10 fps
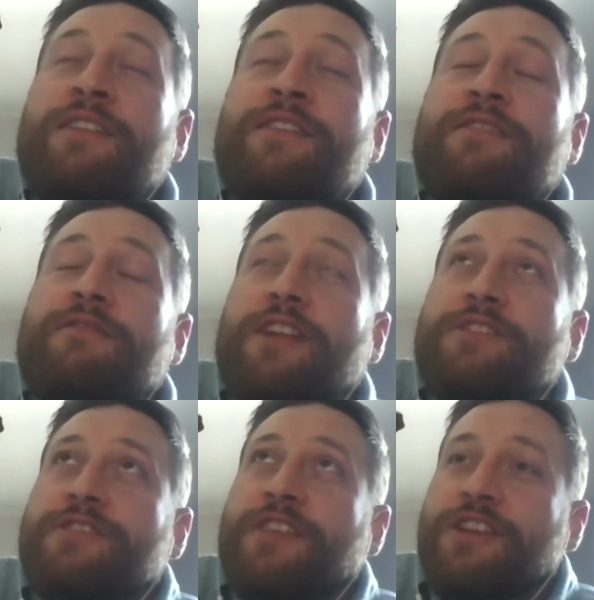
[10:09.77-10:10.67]

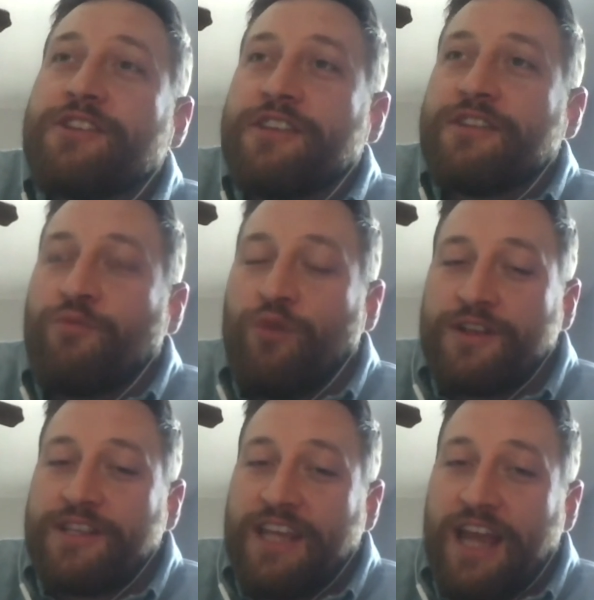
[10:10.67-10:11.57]
legislation work
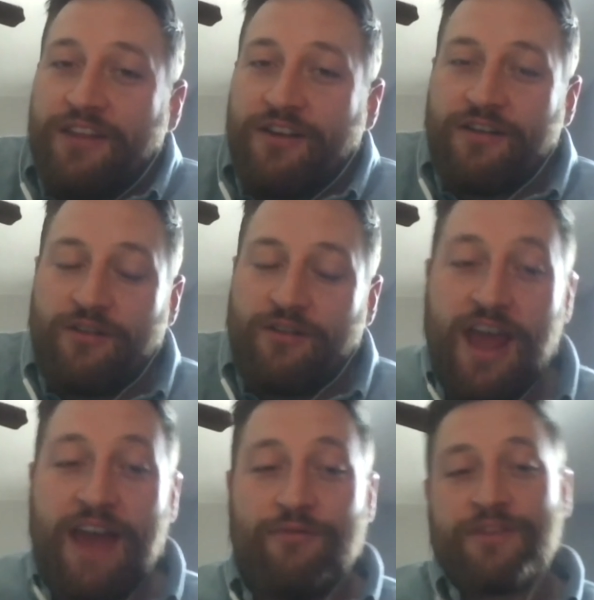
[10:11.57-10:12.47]
together or
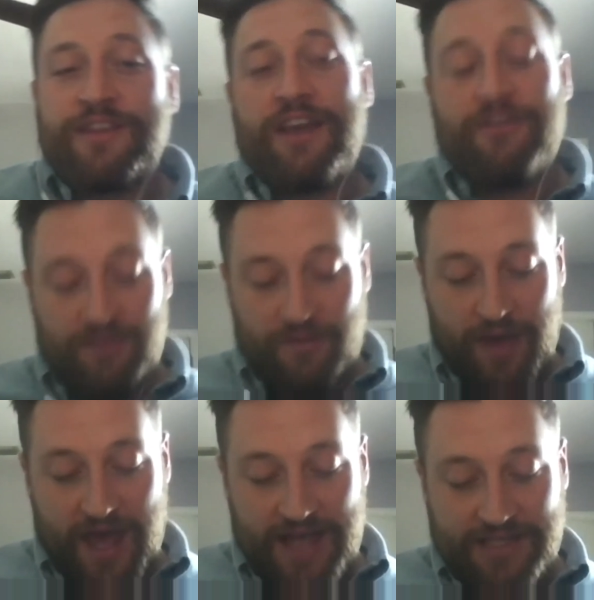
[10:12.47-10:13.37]
have worked together in the
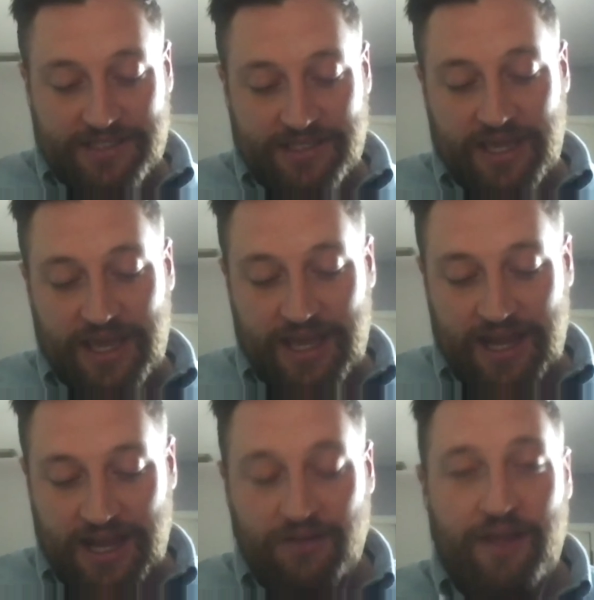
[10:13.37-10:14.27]
past. And
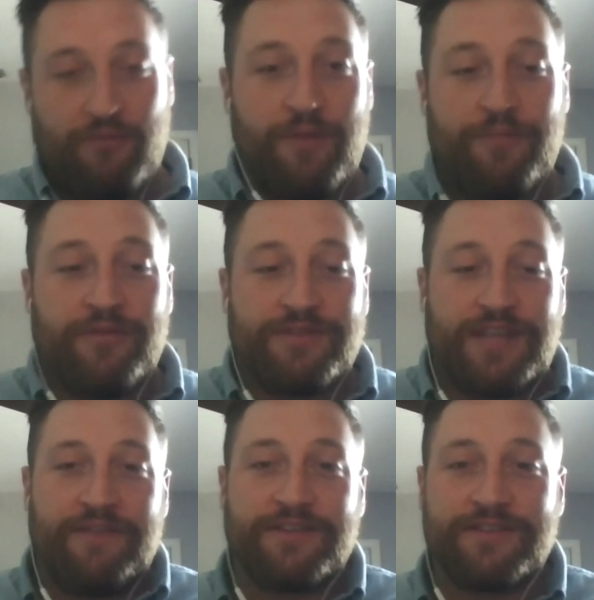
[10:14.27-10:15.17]
I know that Ripple is
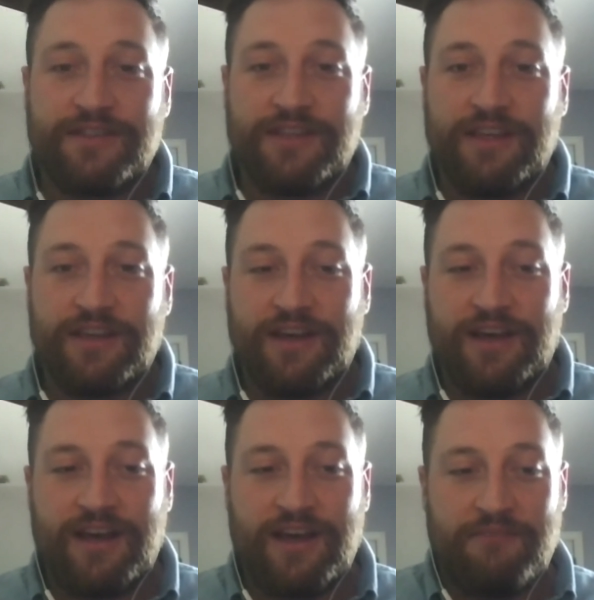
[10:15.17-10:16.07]
obviously
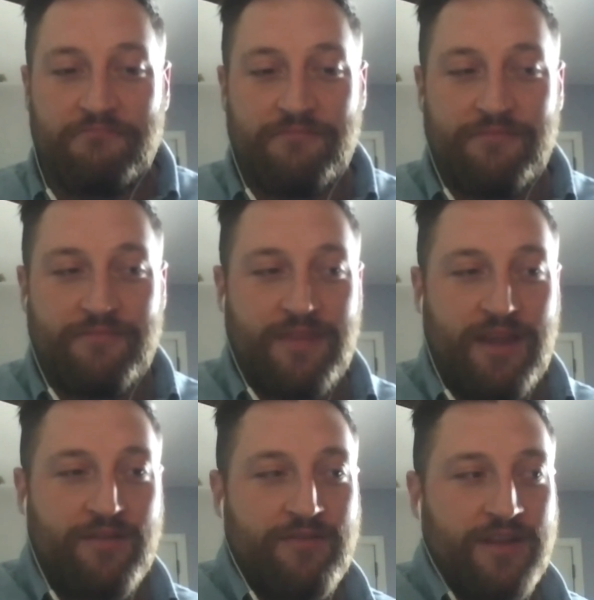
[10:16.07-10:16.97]

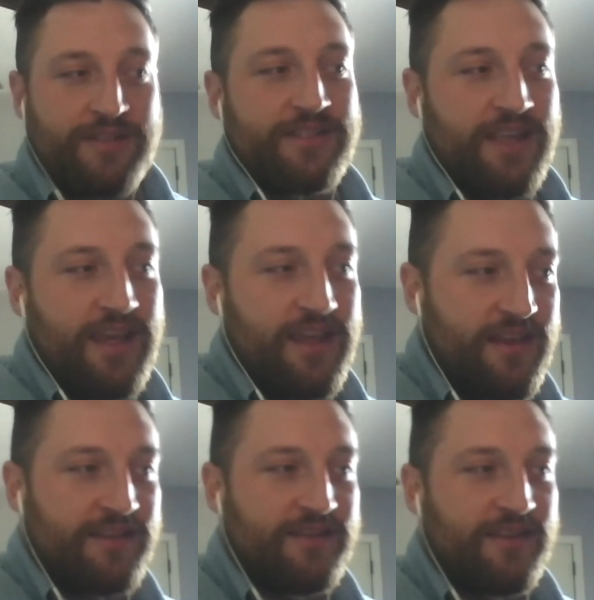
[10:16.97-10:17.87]
everyone wants to say
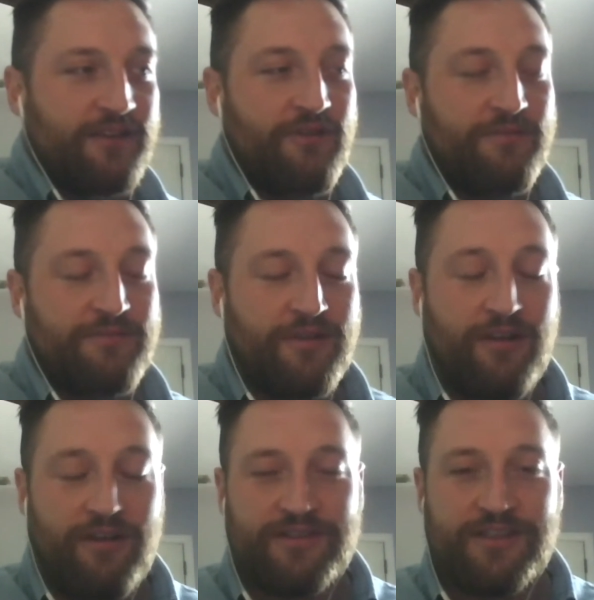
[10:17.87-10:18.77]
that's a
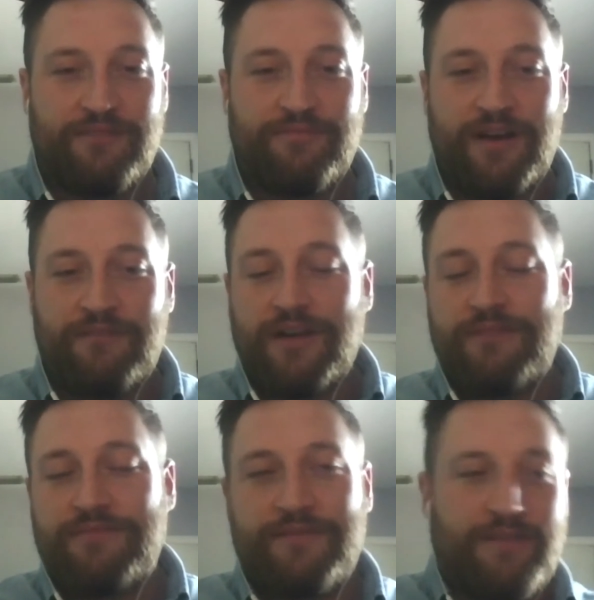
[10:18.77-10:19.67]
cryptocurrency, blah, blah,
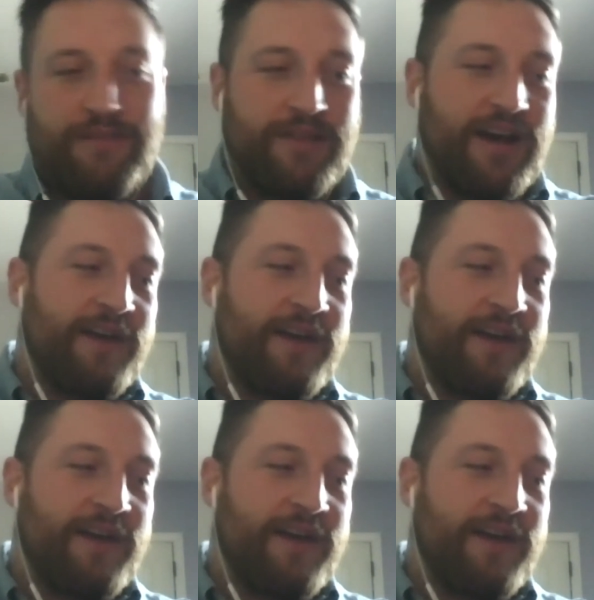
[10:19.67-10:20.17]
blah, blah, blah.